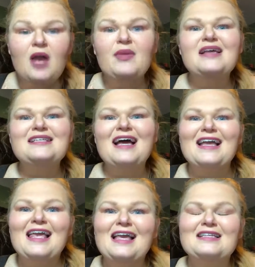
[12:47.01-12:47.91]
because I
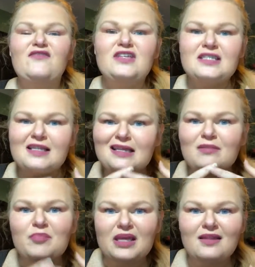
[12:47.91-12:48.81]
can't physically
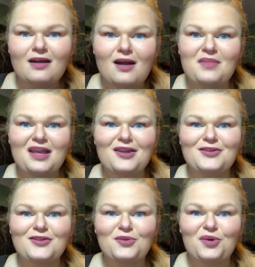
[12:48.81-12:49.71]
be there and make
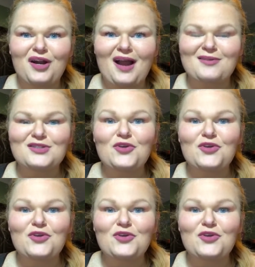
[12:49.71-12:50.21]
you do the workout.